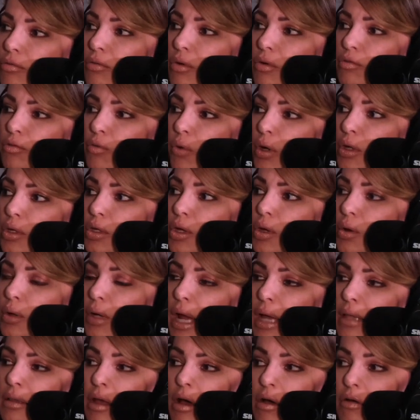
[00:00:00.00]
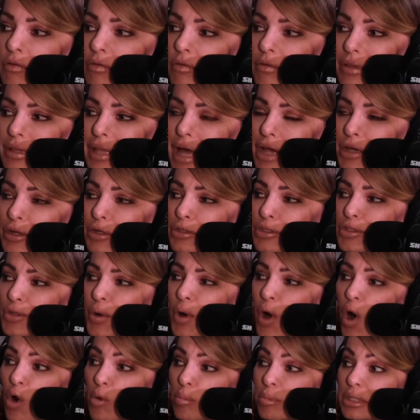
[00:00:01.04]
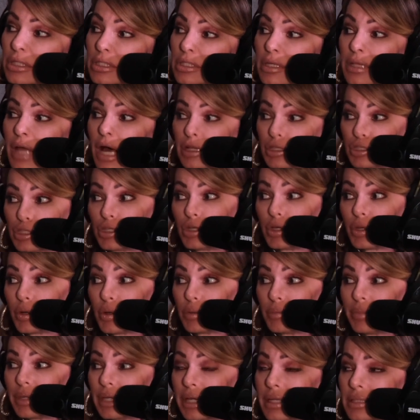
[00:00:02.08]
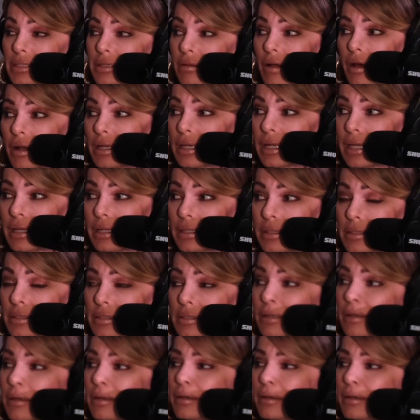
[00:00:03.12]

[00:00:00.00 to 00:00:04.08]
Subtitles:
for you, and I love that you're so open to that too, because a lot of kids